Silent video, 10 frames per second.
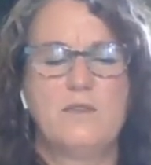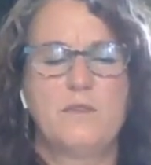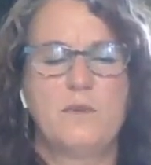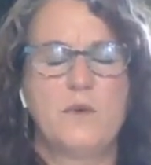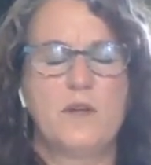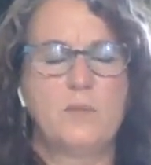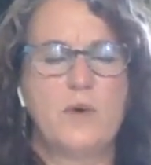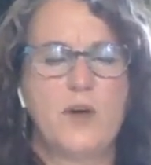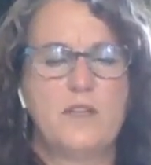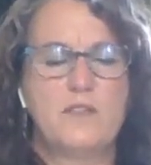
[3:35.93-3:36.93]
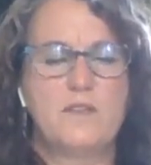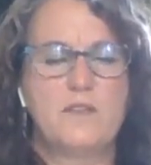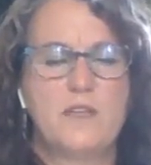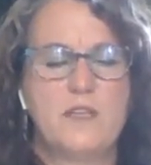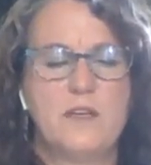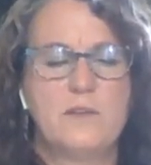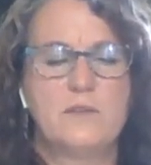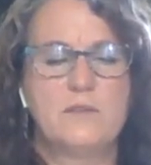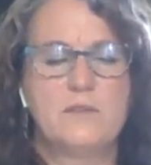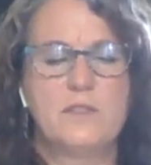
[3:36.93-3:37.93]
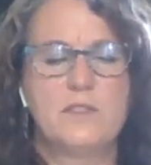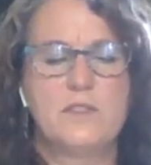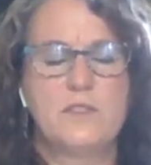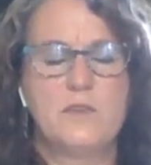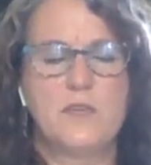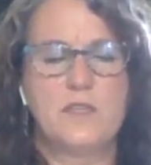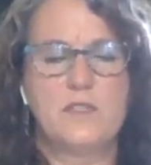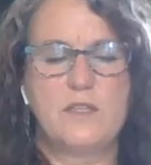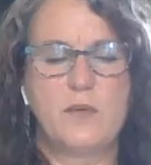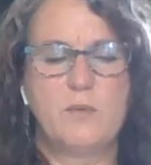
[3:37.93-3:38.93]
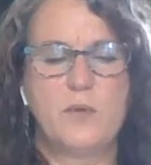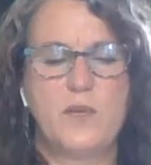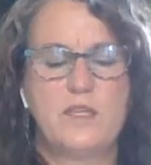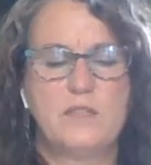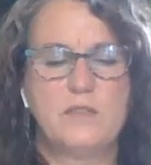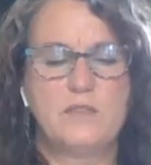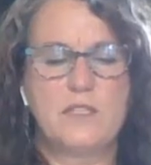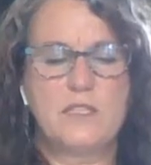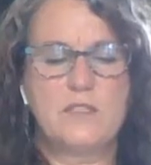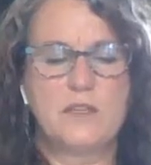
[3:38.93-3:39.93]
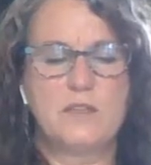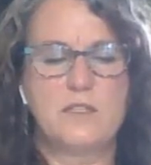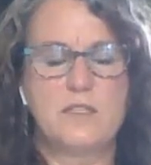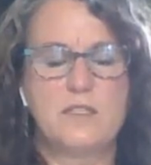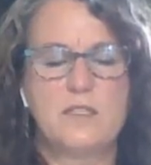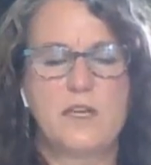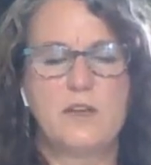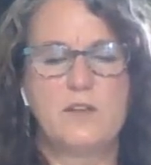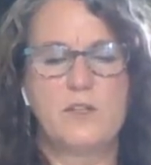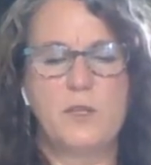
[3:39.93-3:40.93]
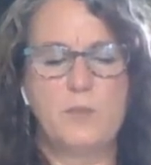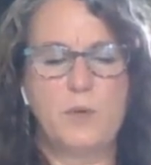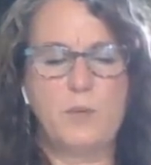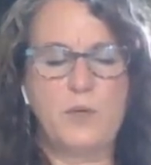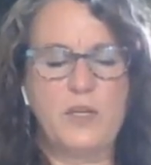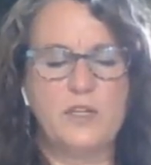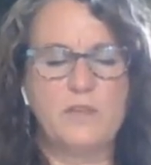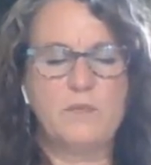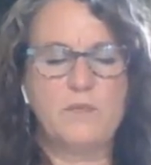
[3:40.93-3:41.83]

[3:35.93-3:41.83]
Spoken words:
If you want to pause the video until you get to that point and then restart, that's entirely appropriate.